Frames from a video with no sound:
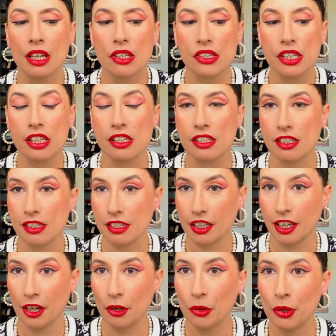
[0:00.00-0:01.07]
seasons
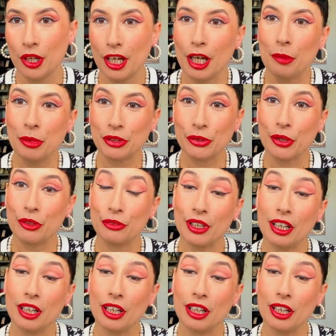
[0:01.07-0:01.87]
ago but I'll,